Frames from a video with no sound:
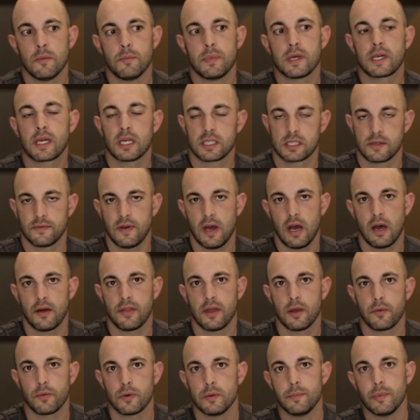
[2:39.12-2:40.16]
because of how
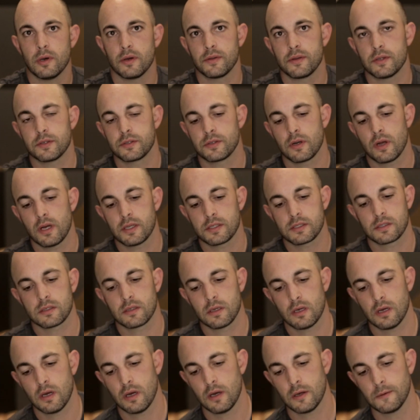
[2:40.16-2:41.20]
they rebuilt the trust
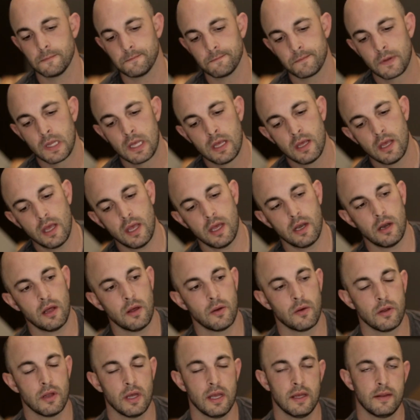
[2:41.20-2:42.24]
um,
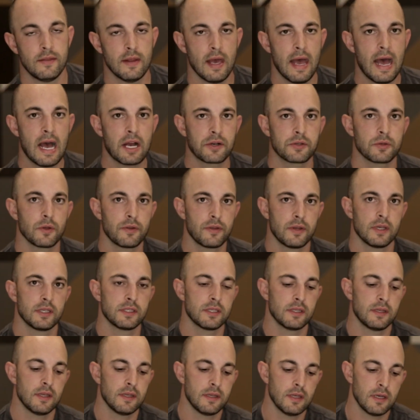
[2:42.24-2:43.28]
and, and the actual things
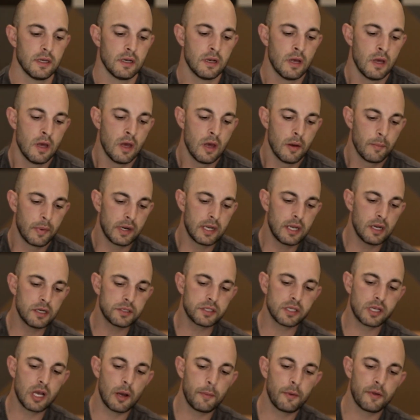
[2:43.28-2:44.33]
that they did. But
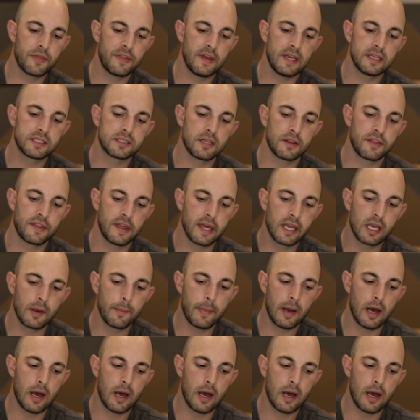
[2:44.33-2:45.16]
here's a couple things to think